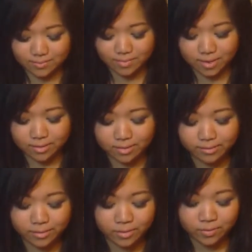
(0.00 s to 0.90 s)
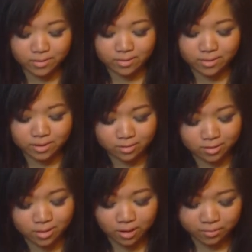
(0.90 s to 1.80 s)
But you know what? That's not
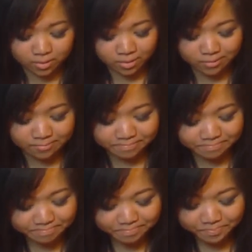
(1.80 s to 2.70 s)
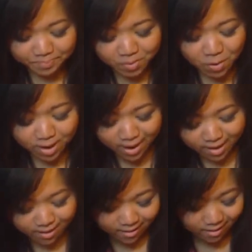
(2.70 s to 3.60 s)
gonna happen.
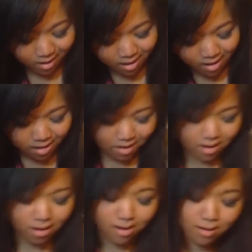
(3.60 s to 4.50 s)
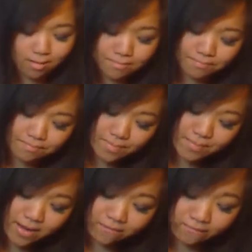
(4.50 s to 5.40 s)
Okay.
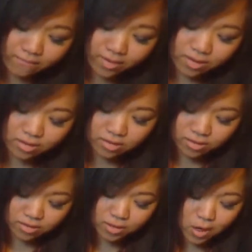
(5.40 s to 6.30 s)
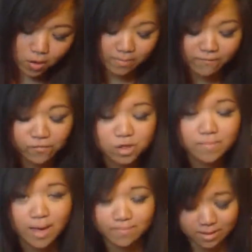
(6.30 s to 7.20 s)
My fourth
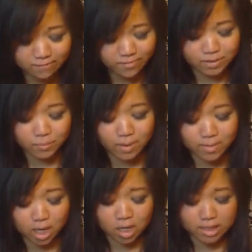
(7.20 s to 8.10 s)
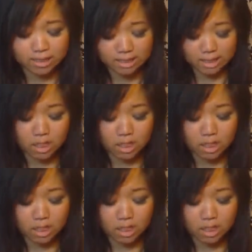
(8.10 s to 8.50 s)
pet peeve is when parents